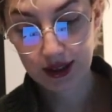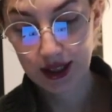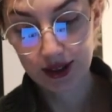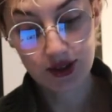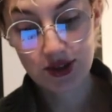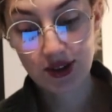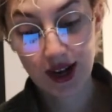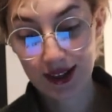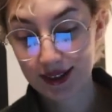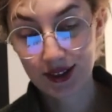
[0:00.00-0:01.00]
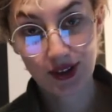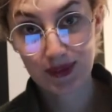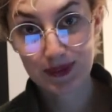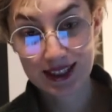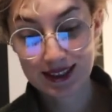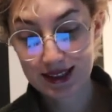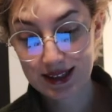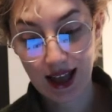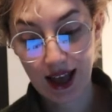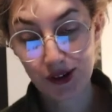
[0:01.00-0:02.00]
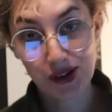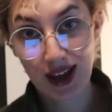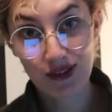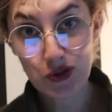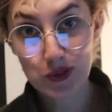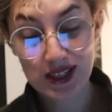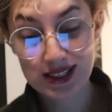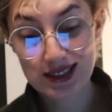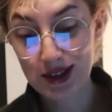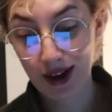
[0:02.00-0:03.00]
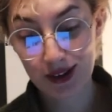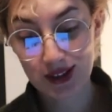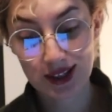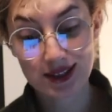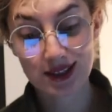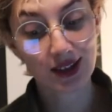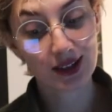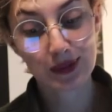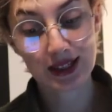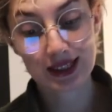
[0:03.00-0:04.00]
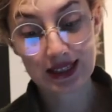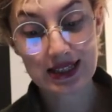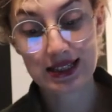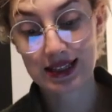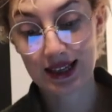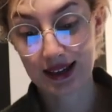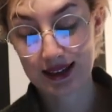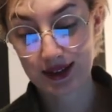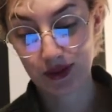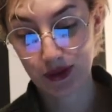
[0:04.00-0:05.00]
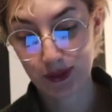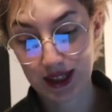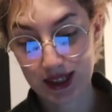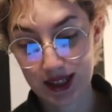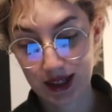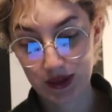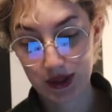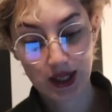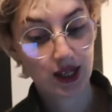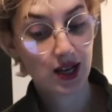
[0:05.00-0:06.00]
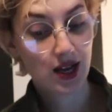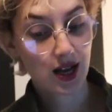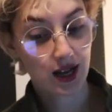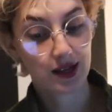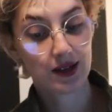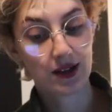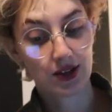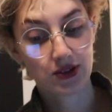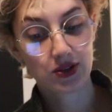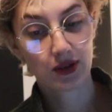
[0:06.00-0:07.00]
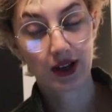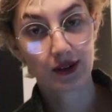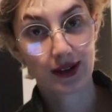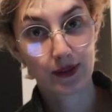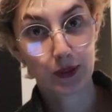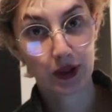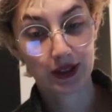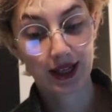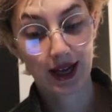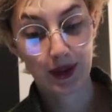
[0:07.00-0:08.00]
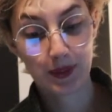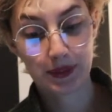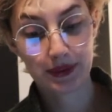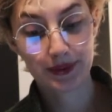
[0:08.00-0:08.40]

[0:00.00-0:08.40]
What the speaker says: He looks great. Great mittens. I don't have those mittens, so I don't think it's going to be an easy costume for me to do. Also, I don't have a ball cap.